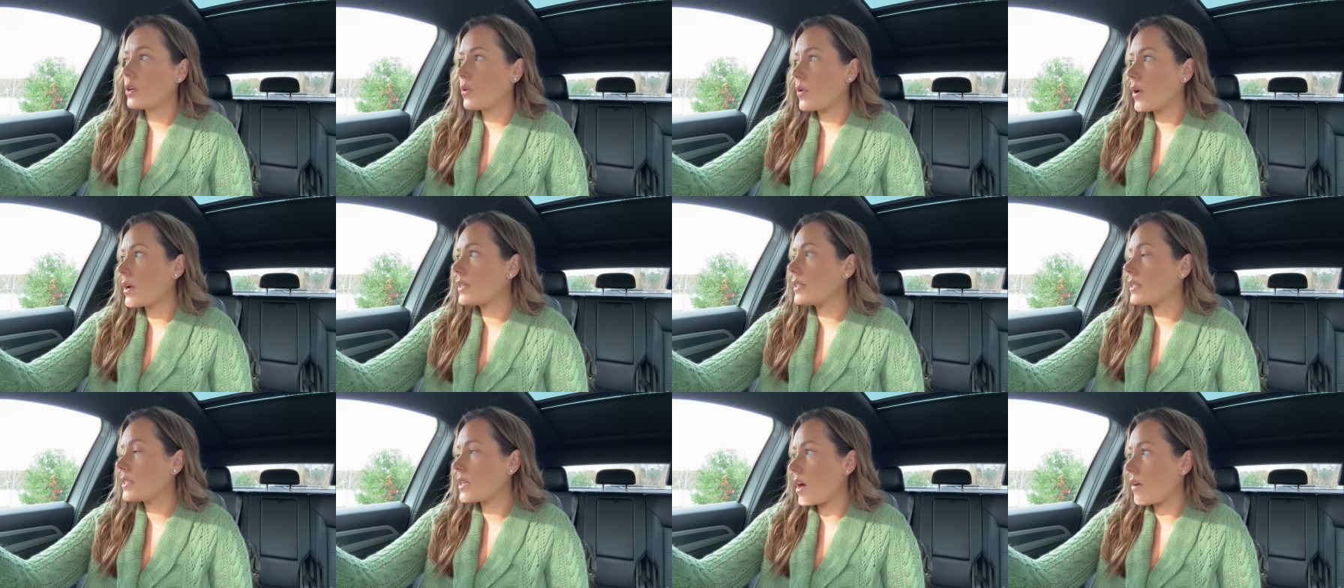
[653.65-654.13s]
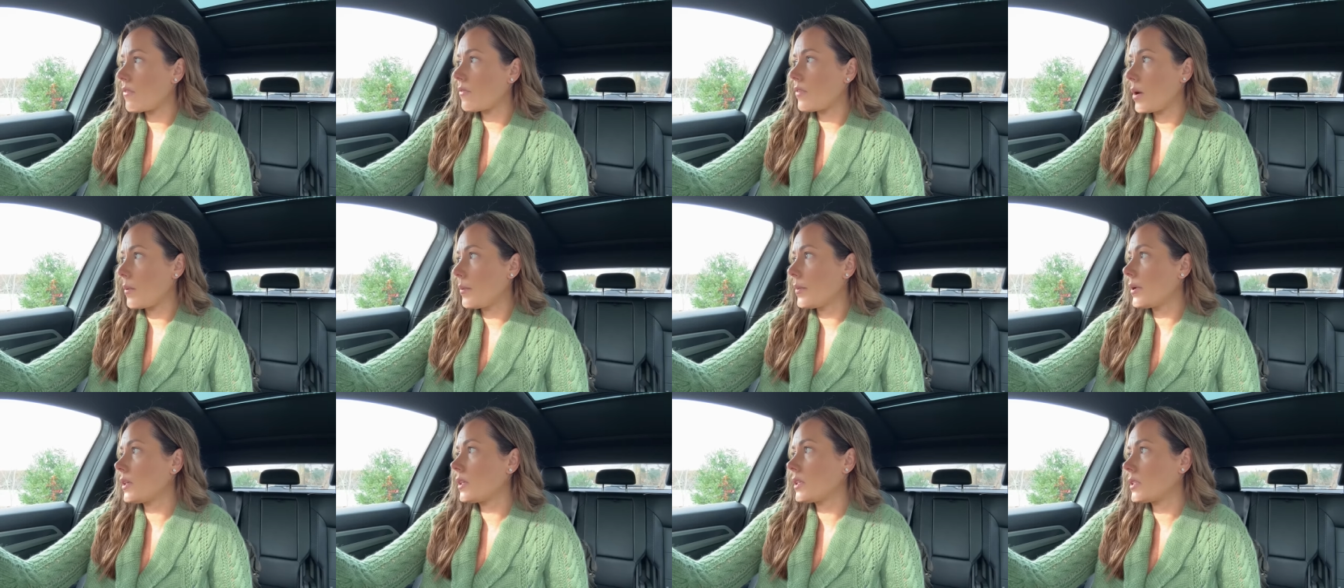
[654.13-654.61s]
you're right, Steph, and
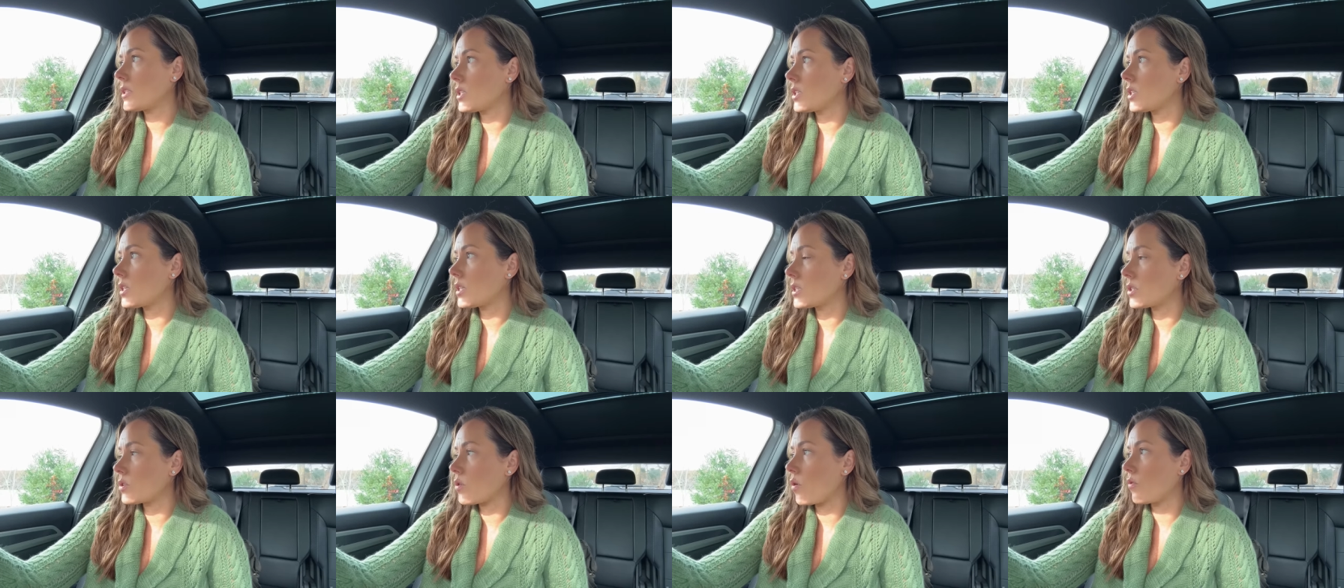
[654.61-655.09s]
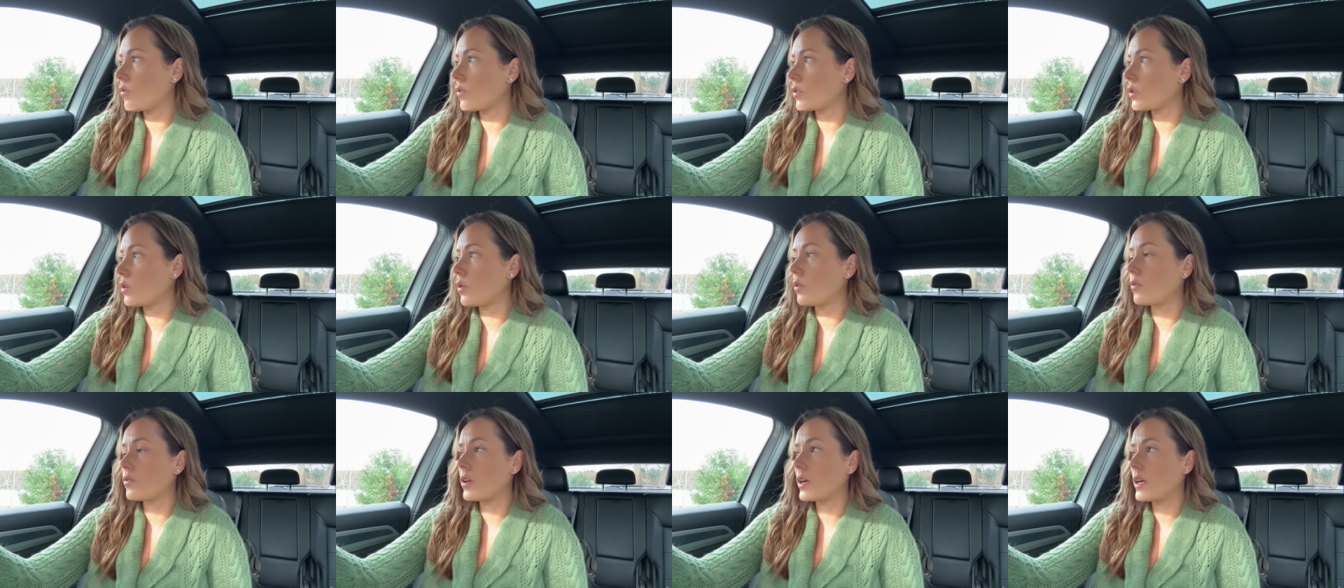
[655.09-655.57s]
I'm gonna listen to this over
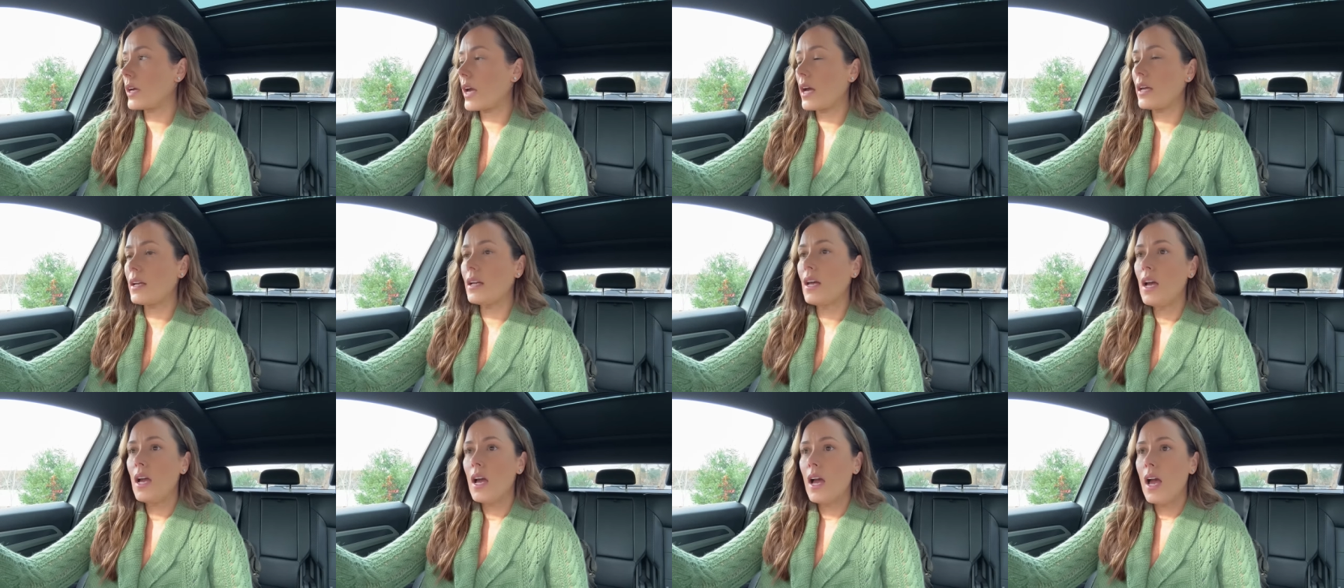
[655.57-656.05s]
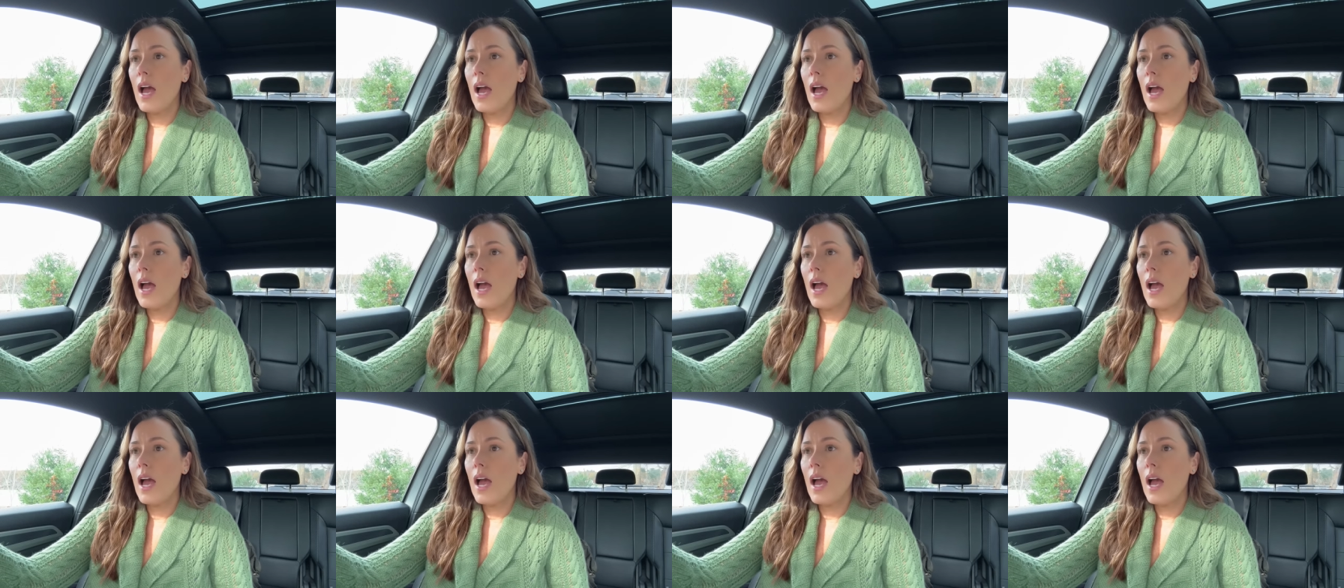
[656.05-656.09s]
and over again.